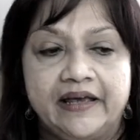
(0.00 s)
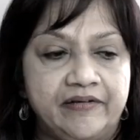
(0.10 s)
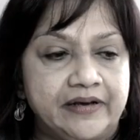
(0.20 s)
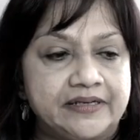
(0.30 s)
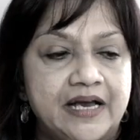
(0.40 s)

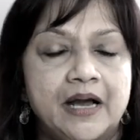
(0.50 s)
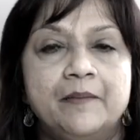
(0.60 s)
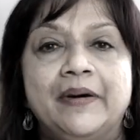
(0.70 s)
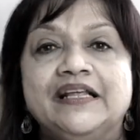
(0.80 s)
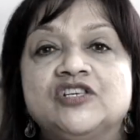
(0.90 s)
area,
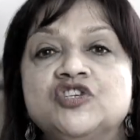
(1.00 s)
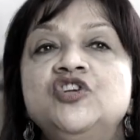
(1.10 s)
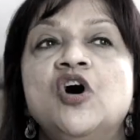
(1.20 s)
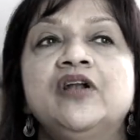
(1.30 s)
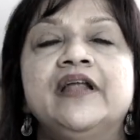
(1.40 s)
but it's
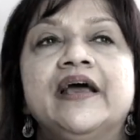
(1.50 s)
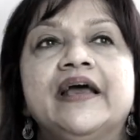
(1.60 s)
not